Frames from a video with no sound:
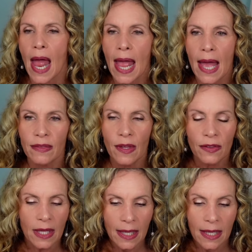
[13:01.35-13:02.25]
And the
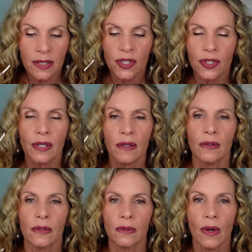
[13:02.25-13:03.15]
thing is,
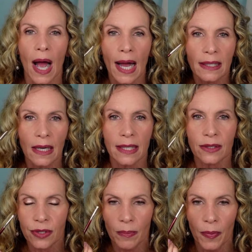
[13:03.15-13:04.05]
too, I like
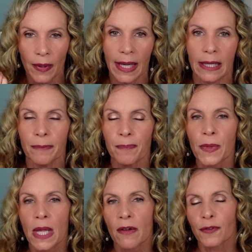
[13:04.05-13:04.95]
to bring
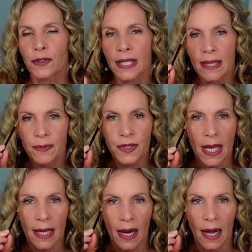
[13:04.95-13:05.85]
for deep
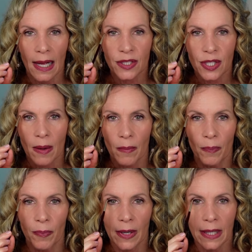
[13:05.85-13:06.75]
set eyes,
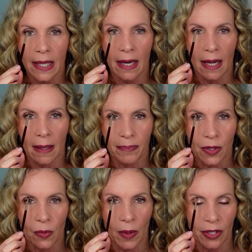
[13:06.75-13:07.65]
bring it up
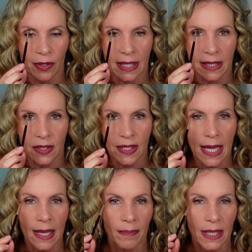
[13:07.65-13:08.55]
to where you can
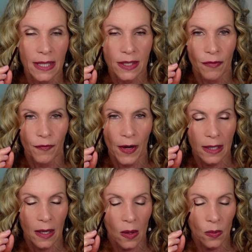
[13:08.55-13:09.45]
see it because if I
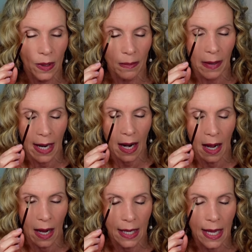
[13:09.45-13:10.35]
go where my
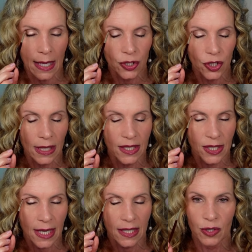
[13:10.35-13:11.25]
eye actually
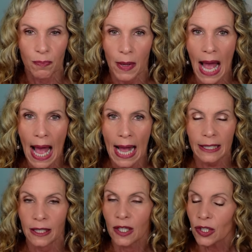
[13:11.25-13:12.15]
sinks
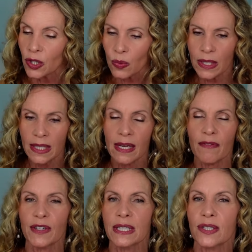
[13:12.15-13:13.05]
back, you wouldn't
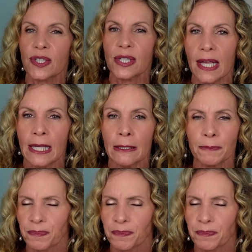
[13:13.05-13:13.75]
even see